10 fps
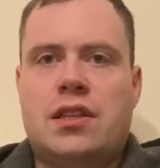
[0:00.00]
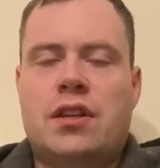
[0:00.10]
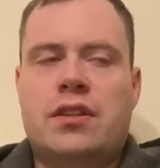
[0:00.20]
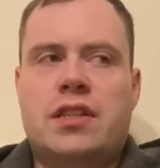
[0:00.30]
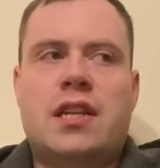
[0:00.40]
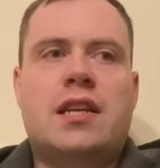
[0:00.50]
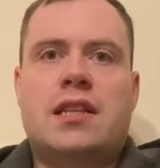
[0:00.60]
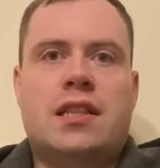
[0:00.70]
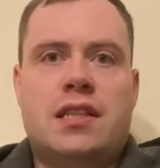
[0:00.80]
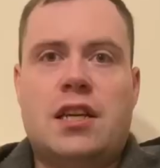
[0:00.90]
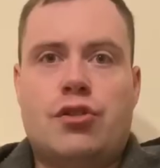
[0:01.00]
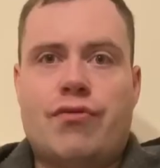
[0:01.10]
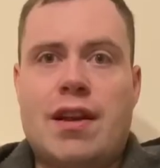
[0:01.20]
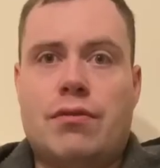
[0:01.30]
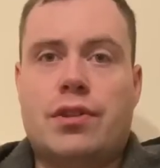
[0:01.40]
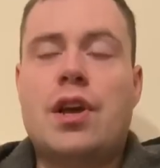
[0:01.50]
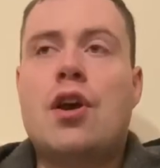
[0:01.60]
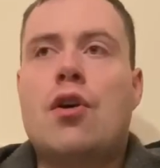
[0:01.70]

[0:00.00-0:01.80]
You know, you'll see it in the sixth round